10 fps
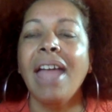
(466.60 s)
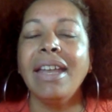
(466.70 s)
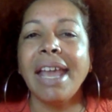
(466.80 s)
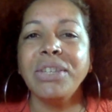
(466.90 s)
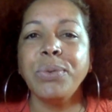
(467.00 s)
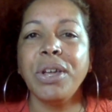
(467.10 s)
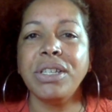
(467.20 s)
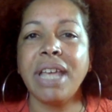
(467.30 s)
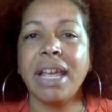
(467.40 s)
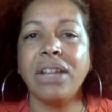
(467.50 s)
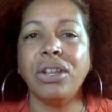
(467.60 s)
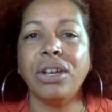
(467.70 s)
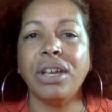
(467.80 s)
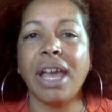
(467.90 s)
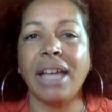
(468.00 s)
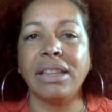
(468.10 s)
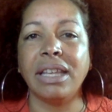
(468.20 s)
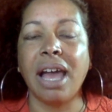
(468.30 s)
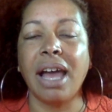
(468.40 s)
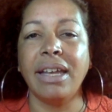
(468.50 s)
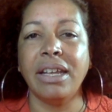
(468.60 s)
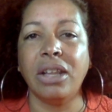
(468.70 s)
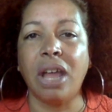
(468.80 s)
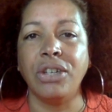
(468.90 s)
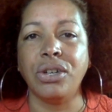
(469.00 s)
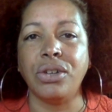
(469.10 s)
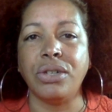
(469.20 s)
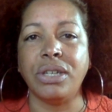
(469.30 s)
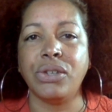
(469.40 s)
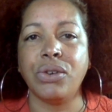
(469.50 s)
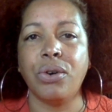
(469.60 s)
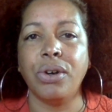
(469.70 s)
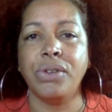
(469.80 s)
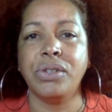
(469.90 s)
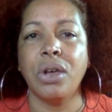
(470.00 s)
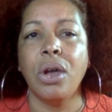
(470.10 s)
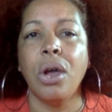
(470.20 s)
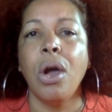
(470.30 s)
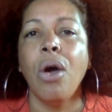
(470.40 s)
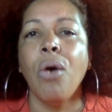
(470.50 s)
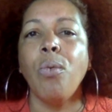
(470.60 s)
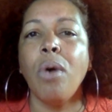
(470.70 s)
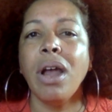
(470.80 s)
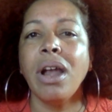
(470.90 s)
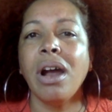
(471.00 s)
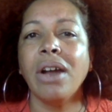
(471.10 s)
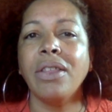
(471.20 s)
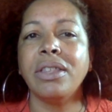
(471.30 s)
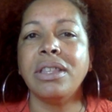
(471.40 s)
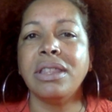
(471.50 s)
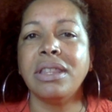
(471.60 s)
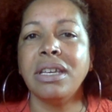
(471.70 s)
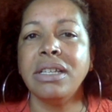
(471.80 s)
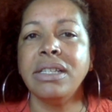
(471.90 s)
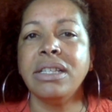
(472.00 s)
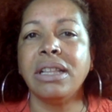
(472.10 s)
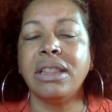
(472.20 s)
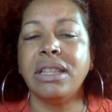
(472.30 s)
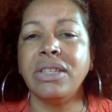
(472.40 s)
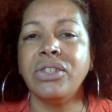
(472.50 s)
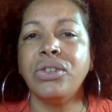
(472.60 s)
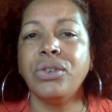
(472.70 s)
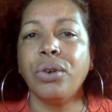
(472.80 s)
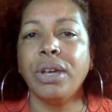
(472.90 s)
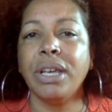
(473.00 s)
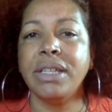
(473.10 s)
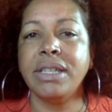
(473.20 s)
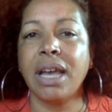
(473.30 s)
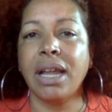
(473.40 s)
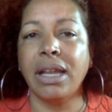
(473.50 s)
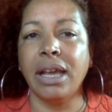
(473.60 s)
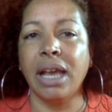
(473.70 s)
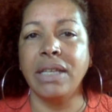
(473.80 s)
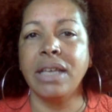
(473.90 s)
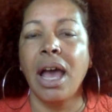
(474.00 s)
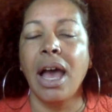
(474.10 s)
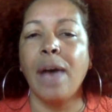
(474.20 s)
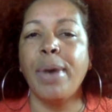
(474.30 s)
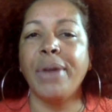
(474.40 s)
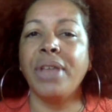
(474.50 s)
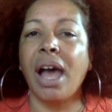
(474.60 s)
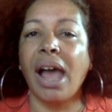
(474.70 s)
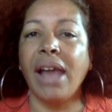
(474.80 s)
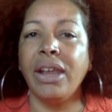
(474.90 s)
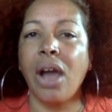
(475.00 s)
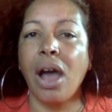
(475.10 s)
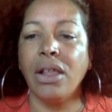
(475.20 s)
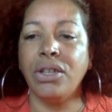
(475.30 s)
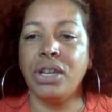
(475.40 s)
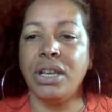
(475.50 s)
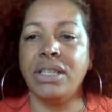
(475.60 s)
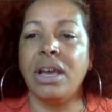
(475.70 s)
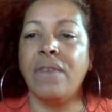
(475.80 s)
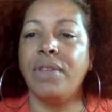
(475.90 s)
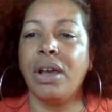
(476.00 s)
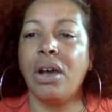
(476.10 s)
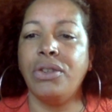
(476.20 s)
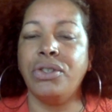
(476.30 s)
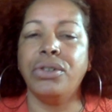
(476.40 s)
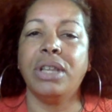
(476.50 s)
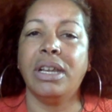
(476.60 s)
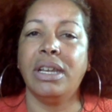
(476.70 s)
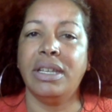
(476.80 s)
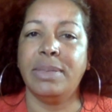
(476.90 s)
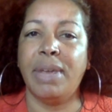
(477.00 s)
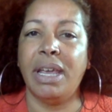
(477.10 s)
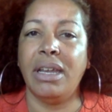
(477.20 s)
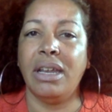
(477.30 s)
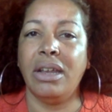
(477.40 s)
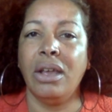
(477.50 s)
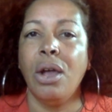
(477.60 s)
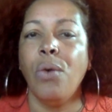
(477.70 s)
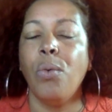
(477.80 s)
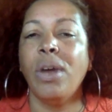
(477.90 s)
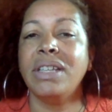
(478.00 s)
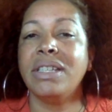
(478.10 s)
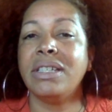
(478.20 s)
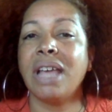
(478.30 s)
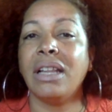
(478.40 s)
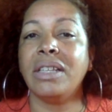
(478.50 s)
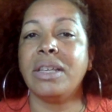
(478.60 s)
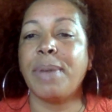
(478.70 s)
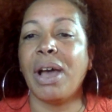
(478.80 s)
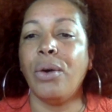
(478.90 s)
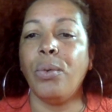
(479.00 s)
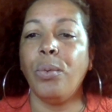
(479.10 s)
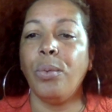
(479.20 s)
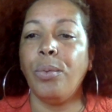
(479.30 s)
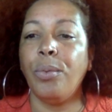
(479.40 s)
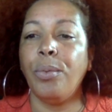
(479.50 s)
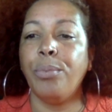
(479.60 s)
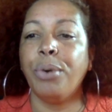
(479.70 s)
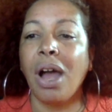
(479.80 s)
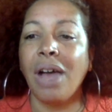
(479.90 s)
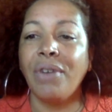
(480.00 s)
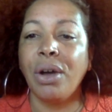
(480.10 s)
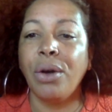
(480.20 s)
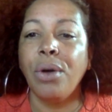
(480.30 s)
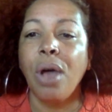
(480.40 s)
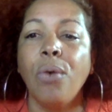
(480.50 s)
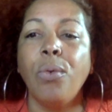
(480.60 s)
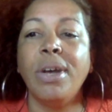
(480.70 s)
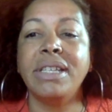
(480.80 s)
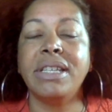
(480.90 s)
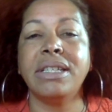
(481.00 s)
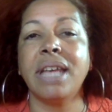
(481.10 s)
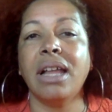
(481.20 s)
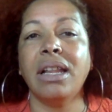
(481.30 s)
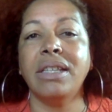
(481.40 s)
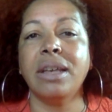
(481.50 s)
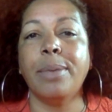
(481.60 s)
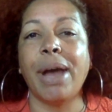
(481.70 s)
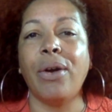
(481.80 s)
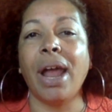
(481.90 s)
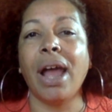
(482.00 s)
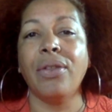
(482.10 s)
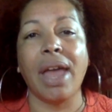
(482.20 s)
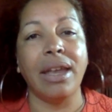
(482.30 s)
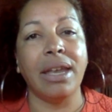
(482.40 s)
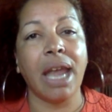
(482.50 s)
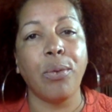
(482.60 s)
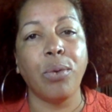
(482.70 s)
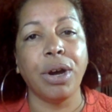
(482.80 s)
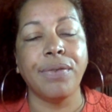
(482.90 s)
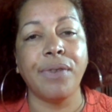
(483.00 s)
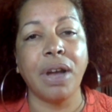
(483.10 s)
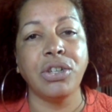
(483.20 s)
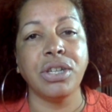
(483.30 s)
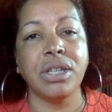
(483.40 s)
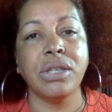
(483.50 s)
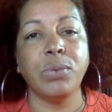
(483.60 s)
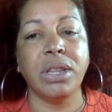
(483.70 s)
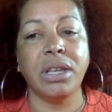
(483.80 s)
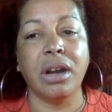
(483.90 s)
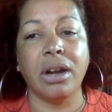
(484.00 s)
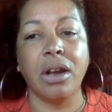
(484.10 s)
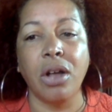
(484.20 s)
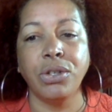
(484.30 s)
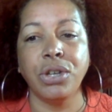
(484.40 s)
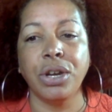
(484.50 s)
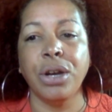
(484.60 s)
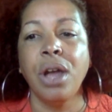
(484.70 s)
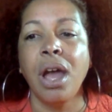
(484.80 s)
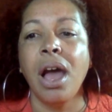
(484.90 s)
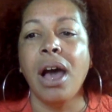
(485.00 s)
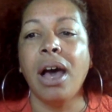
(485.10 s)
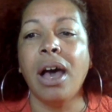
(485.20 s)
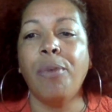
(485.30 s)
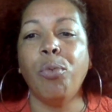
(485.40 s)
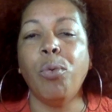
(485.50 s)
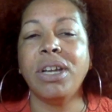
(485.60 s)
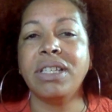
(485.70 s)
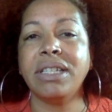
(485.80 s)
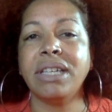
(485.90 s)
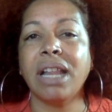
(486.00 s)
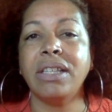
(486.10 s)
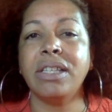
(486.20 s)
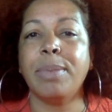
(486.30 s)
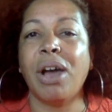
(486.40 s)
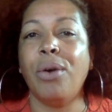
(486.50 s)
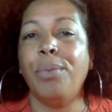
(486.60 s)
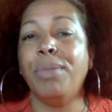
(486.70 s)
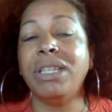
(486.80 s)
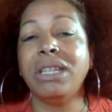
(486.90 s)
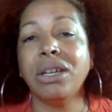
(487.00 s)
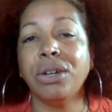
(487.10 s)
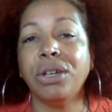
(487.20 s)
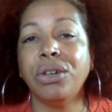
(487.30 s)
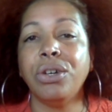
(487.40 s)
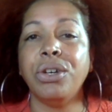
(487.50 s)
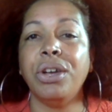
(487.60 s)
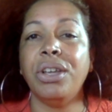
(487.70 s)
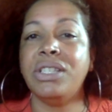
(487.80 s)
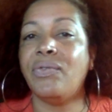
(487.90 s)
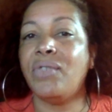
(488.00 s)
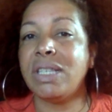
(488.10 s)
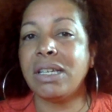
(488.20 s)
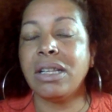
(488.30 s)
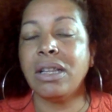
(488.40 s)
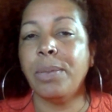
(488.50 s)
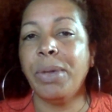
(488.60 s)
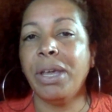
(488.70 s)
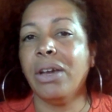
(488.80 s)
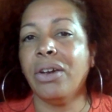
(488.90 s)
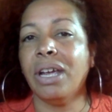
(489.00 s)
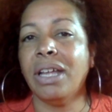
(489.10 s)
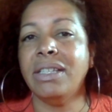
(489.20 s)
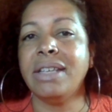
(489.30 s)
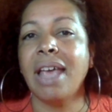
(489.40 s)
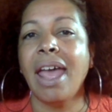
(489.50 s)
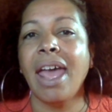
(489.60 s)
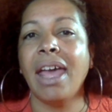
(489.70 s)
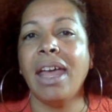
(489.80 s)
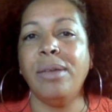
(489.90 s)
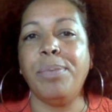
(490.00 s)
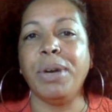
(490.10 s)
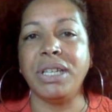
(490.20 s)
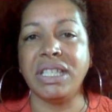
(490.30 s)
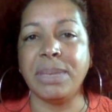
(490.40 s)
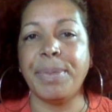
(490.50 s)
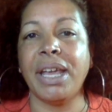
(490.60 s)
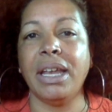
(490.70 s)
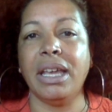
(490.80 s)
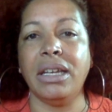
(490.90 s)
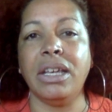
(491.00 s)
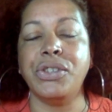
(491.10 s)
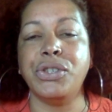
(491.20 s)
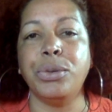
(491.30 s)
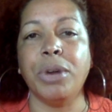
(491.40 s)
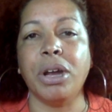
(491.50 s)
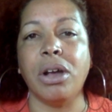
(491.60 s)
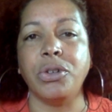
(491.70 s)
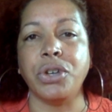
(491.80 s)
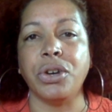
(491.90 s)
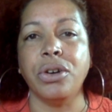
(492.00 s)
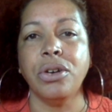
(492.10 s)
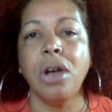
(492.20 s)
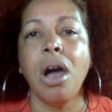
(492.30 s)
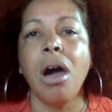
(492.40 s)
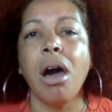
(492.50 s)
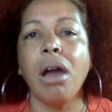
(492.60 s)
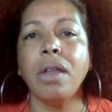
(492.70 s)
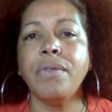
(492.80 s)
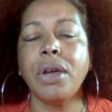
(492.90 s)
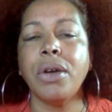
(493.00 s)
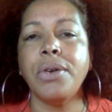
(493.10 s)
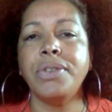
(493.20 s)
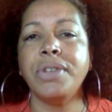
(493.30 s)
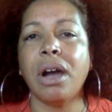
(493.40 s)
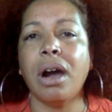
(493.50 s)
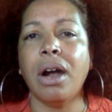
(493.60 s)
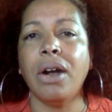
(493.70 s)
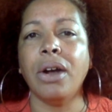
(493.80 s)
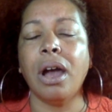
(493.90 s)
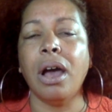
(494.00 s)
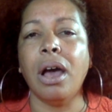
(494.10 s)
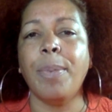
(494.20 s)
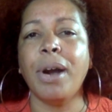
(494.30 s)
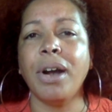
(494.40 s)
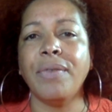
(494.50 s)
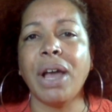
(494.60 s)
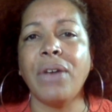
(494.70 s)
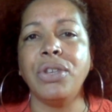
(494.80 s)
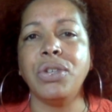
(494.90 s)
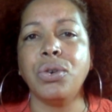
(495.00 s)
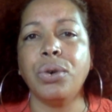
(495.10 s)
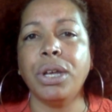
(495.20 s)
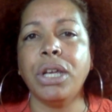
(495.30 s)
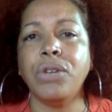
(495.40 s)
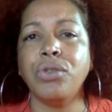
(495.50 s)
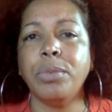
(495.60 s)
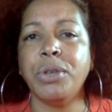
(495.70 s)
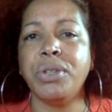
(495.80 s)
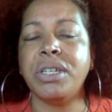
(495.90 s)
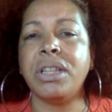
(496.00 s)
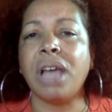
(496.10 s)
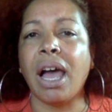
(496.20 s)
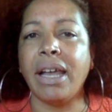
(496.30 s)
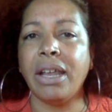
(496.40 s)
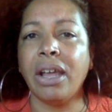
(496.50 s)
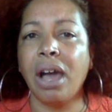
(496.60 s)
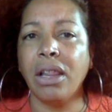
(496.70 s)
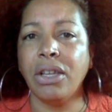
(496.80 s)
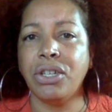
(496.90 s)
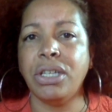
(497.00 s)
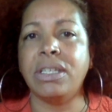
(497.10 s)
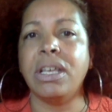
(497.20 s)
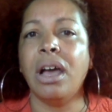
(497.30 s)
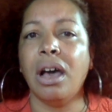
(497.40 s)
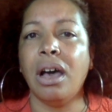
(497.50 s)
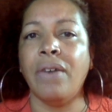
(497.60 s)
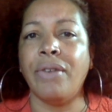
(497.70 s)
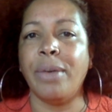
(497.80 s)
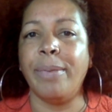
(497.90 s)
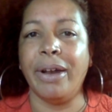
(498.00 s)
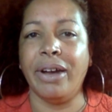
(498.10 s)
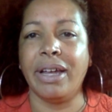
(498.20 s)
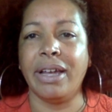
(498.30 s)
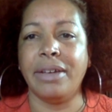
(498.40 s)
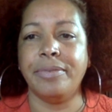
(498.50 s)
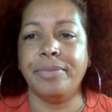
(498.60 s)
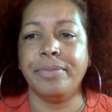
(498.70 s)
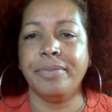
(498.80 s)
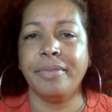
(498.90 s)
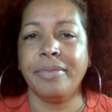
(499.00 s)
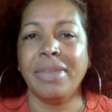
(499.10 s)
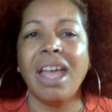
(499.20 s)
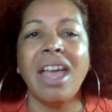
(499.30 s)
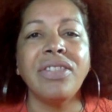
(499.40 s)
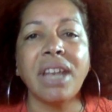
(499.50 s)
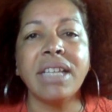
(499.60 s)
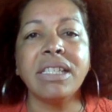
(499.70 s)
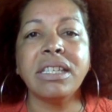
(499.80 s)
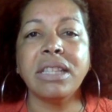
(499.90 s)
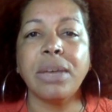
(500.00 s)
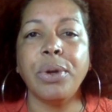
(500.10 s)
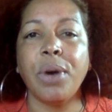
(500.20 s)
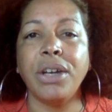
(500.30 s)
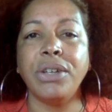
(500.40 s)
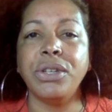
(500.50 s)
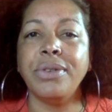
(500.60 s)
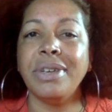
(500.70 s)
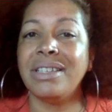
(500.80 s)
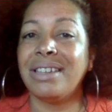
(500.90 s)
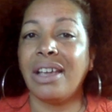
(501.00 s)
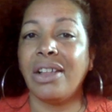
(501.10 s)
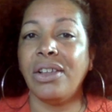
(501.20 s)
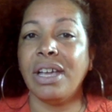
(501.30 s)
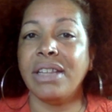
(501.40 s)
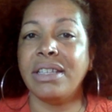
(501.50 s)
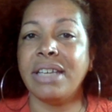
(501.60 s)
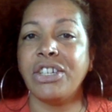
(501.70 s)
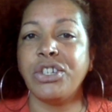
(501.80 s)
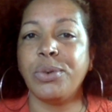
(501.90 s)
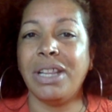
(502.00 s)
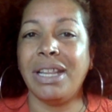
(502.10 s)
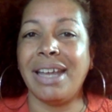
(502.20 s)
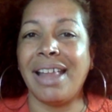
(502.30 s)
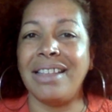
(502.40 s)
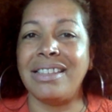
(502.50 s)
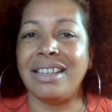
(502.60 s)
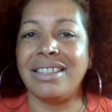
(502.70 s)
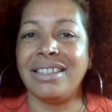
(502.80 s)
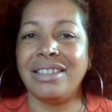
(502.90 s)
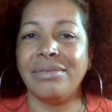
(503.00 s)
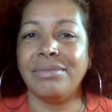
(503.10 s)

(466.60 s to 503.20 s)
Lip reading: Next, we could take a look at the ideological discourse. What are the things that this story is telling us about the ideologies of the culture that it is made in? What does it tell us about Bravo? What does it tell us about how that network functions within our culture? What does it tell us about material goods, physical appearance, and participating in consumer culture? All of those are a part of how this story contributes to the ideologies of America. The next thing that we want to do is take a look at the textual analysis.